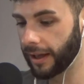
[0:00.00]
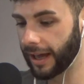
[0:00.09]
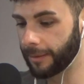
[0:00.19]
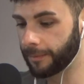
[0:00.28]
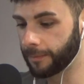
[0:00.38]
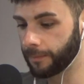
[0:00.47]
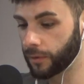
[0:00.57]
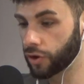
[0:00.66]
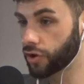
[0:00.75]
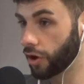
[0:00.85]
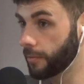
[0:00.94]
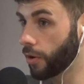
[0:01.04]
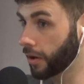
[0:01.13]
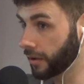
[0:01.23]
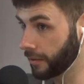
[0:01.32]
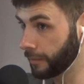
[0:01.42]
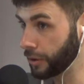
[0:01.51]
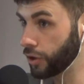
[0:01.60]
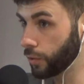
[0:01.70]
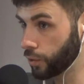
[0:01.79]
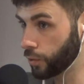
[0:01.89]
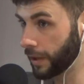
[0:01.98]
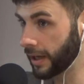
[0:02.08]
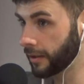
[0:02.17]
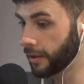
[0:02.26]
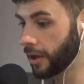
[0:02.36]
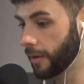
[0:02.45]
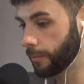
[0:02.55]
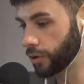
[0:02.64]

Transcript: Cyborg, huge win,